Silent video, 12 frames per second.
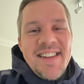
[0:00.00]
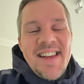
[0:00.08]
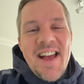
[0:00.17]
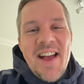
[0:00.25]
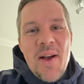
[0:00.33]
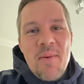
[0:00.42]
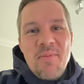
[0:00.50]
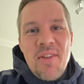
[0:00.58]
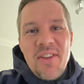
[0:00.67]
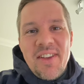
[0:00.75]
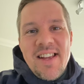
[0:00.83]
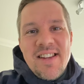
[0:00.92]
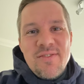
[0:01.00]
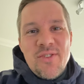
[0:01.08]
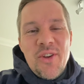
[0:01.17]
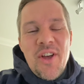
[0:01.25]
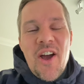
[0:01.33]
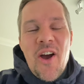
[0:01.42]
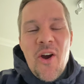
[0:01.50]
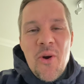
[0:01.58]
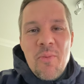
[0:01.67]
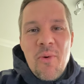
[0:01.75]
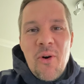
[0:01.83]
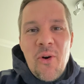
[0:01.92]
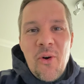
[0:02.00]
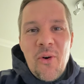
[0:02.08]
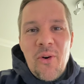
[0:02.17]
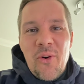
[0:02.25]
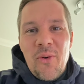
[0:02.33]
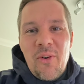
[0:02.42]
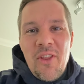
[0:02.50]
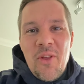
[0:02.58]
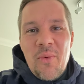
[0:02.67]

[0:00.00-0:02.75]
that the kids have done at home or